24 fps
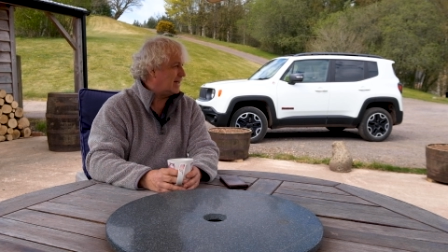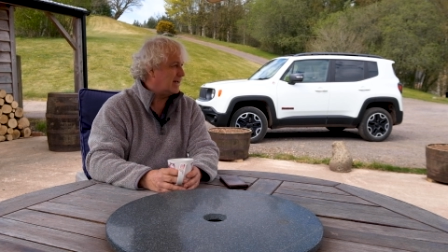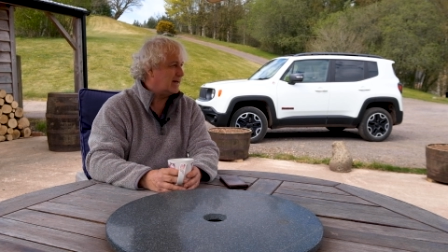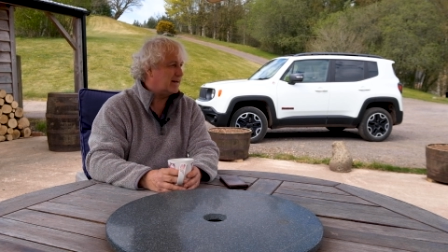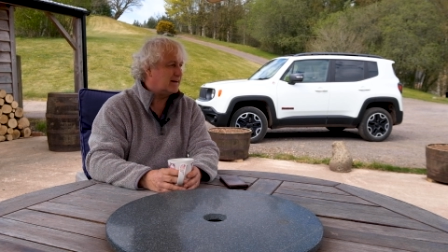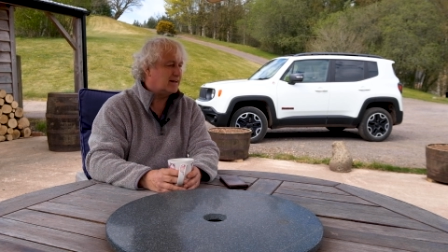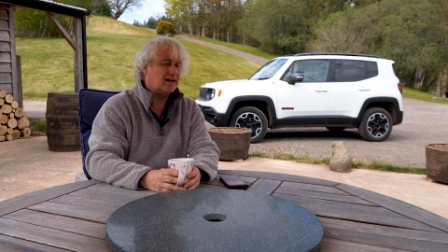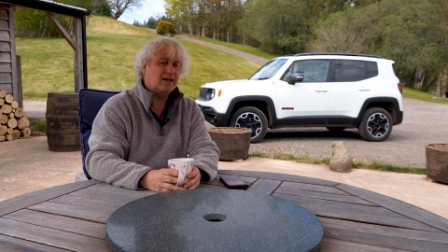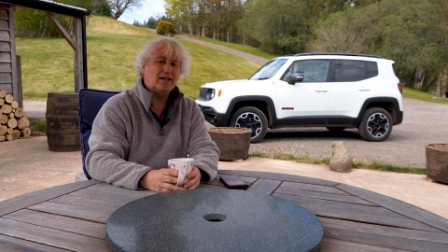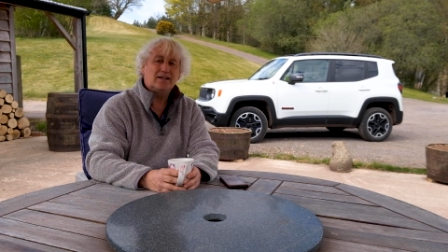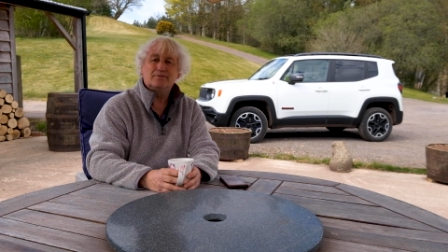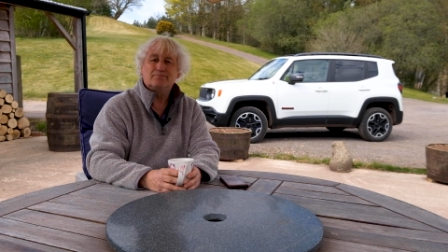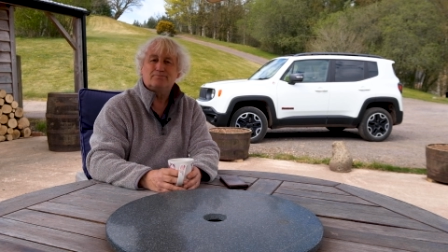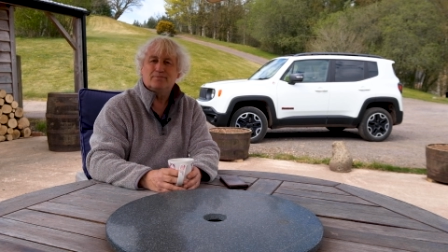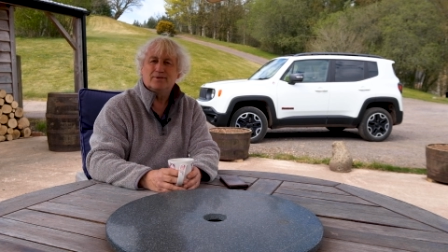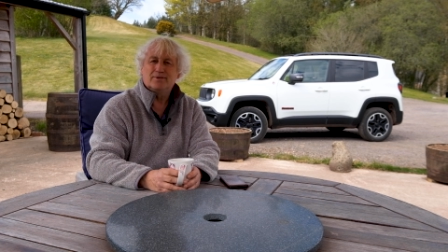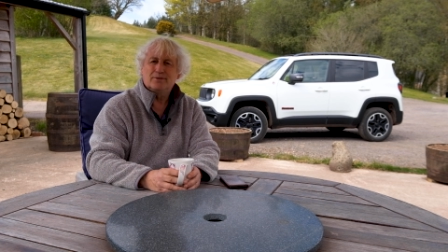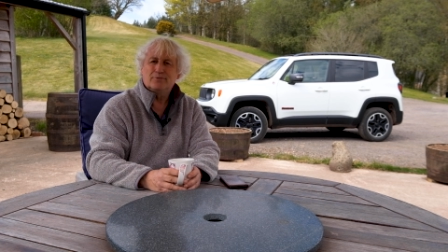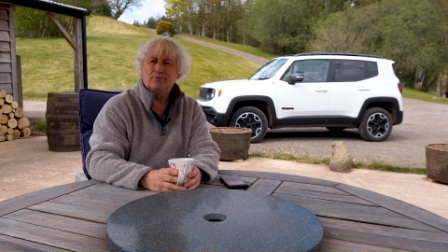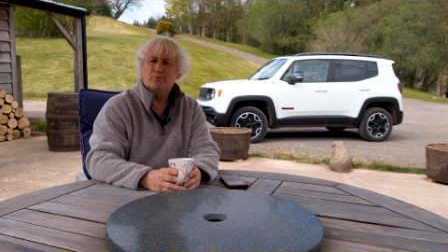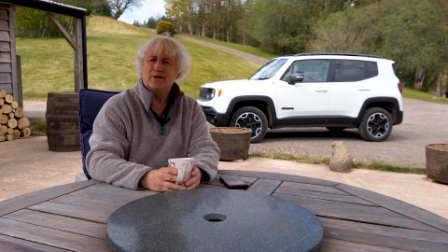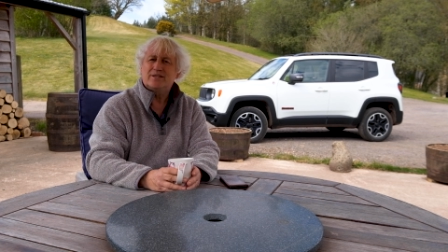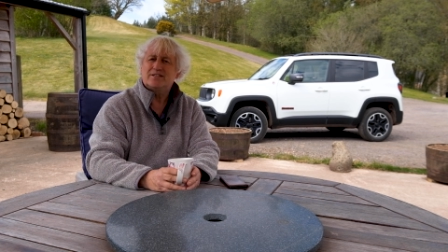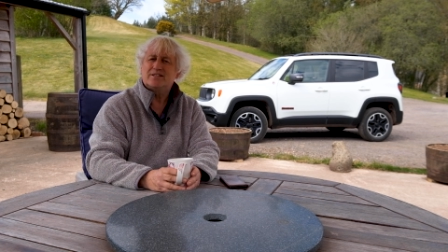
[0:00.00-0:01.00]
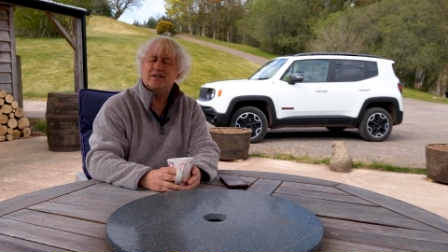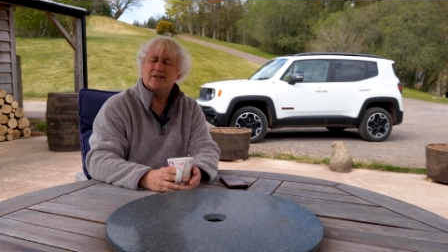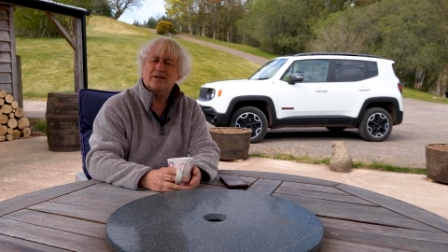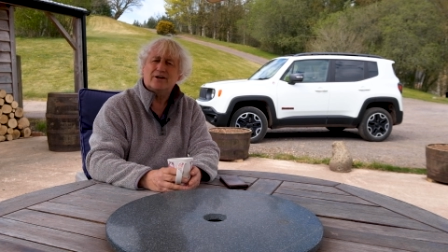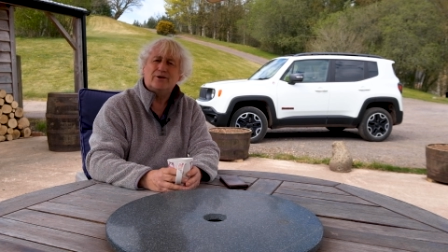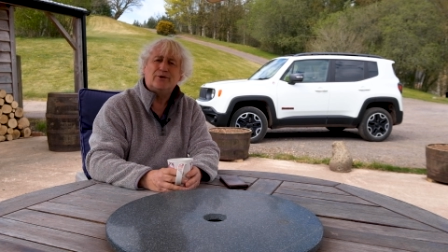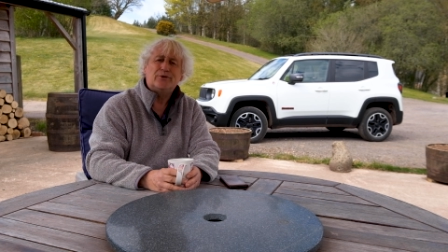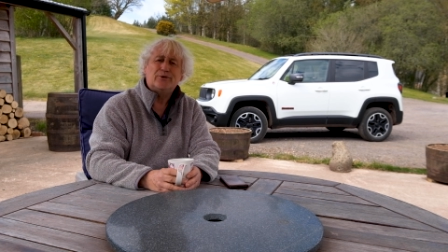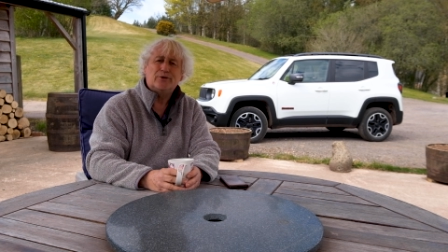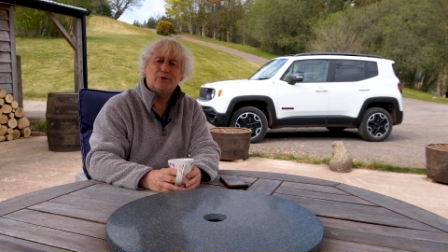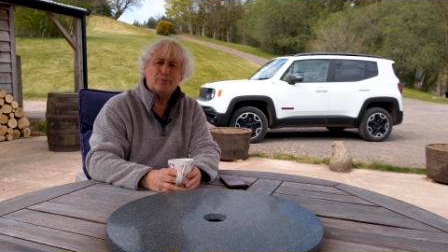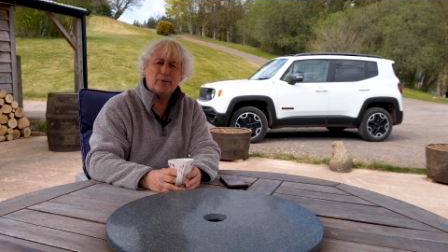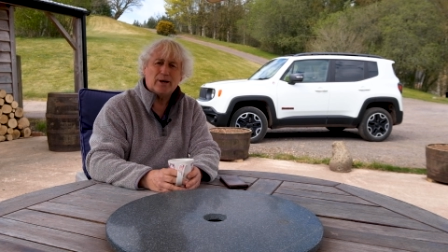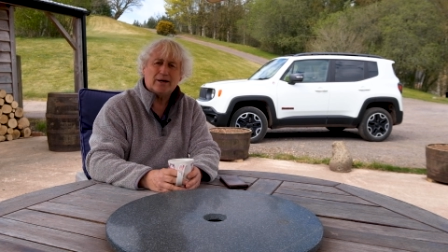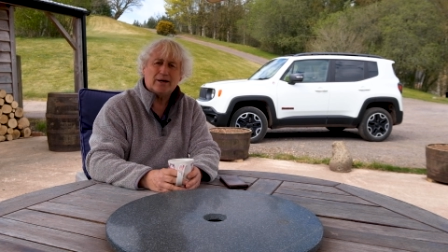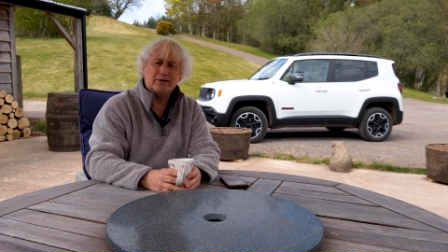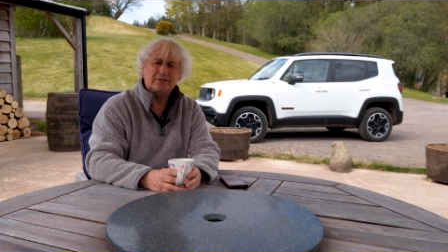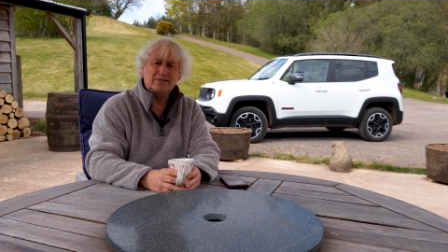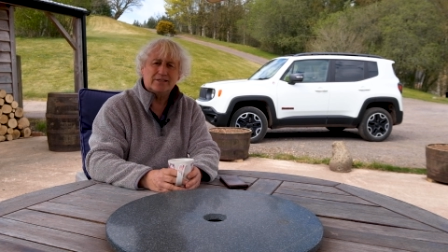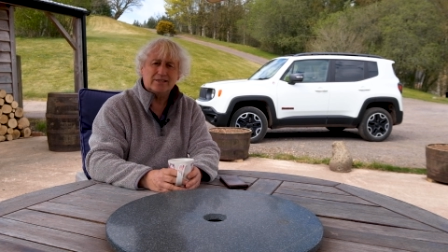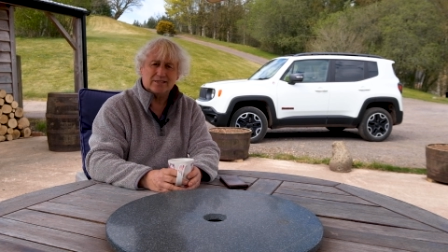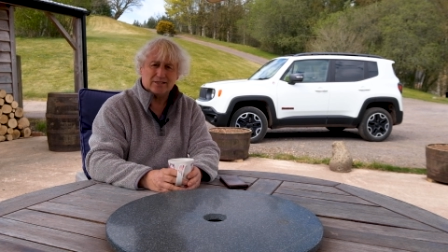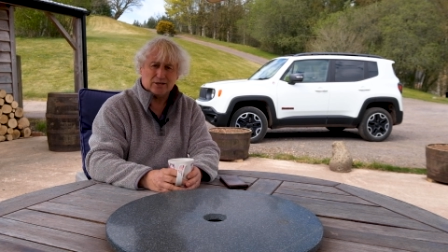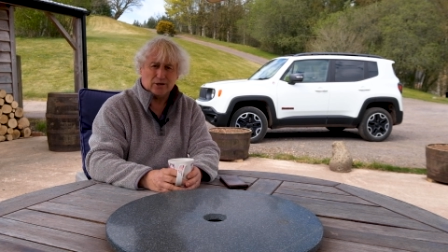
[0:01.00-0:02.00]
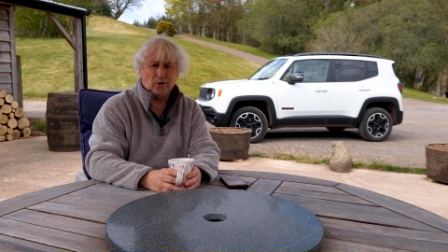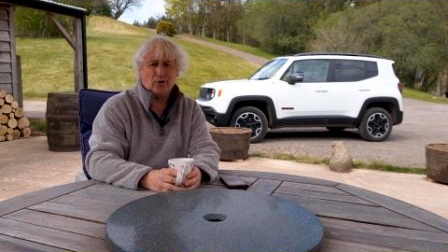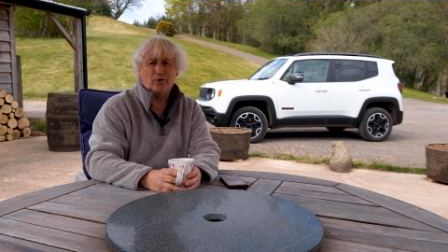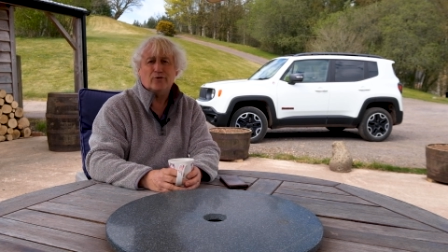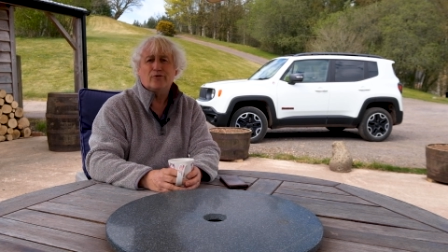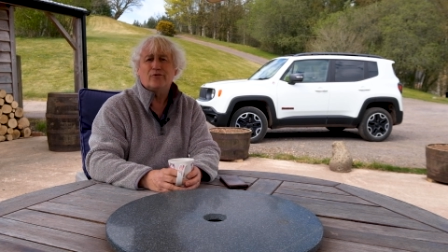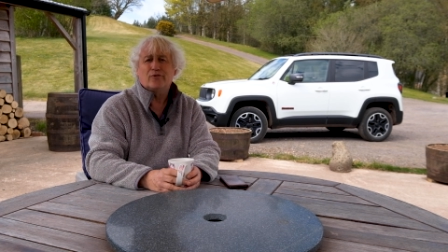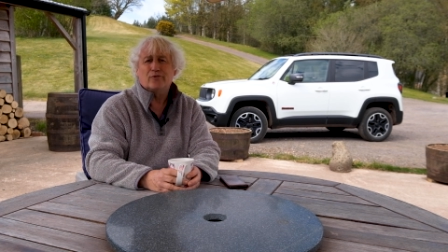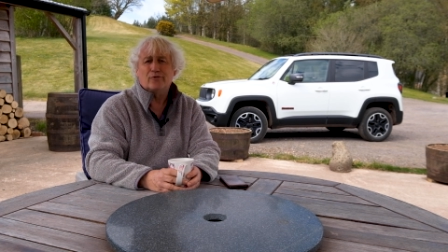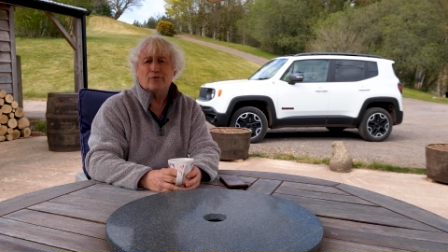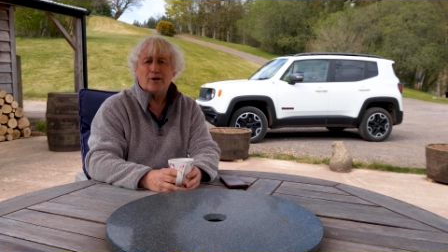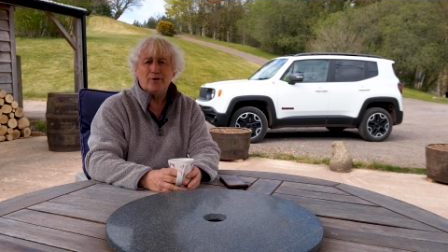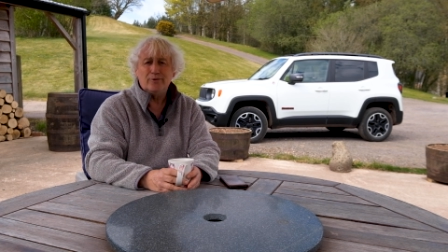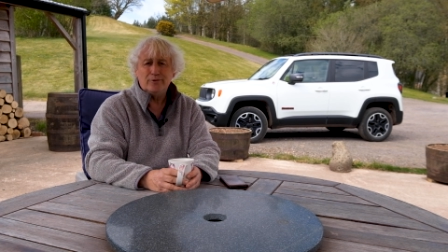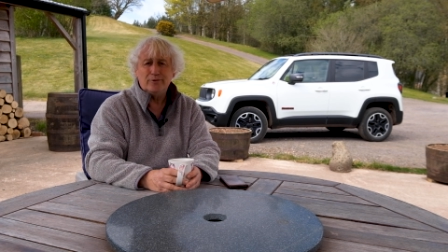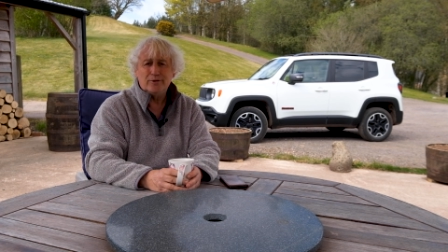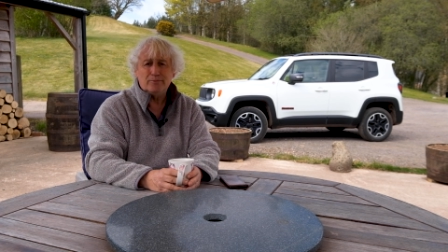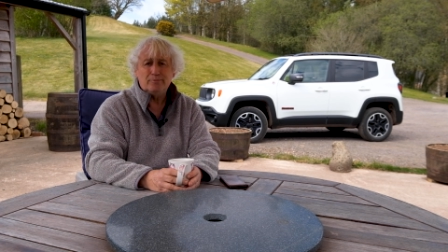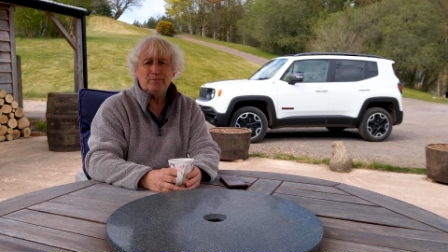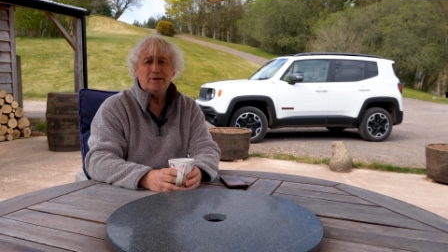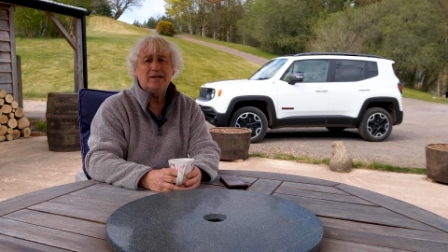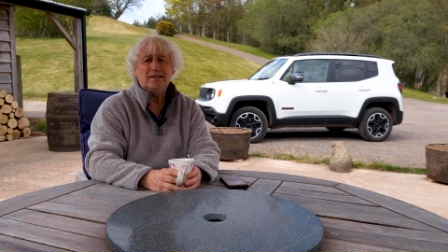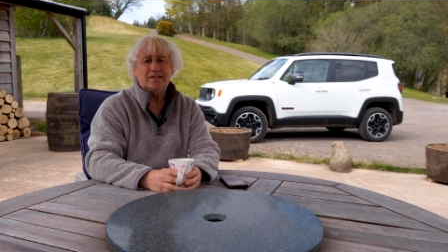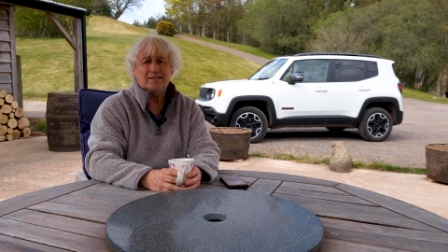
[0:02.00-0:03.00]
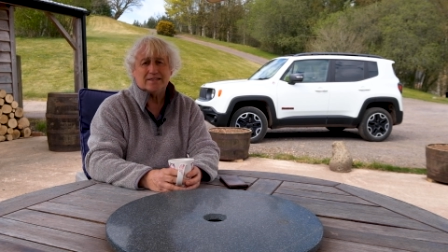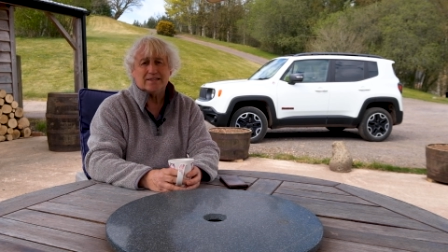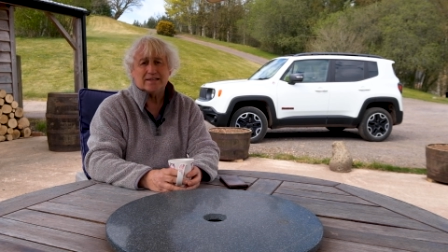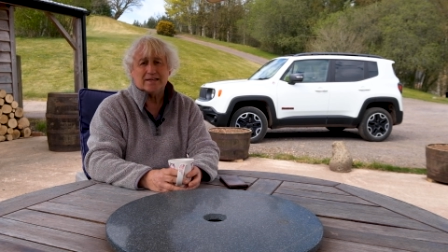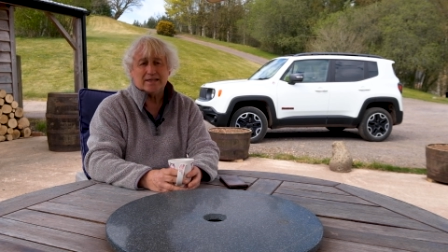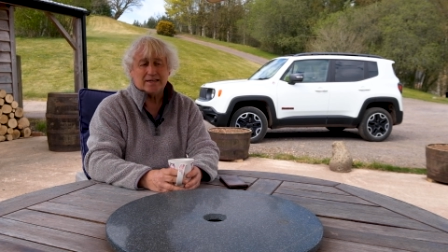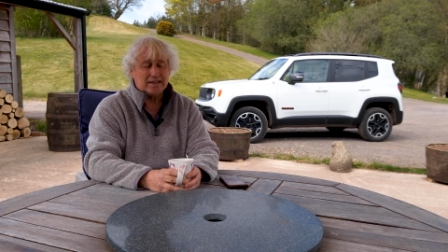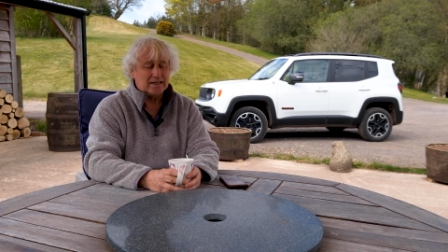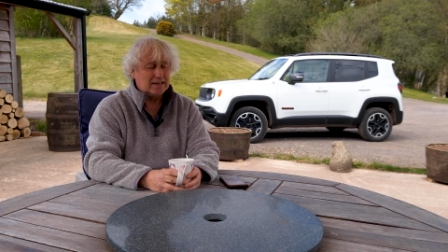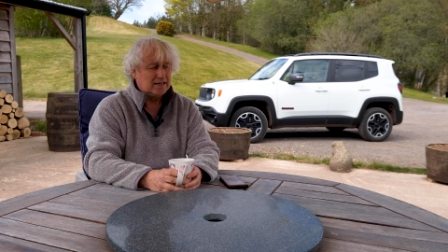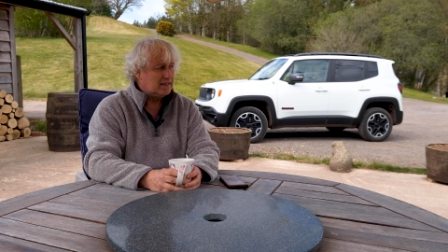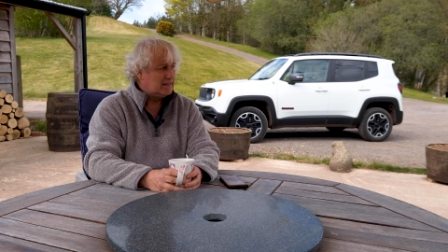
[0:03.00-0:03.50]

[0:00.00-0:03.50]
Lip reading: and I'll witter on about its off-road ability.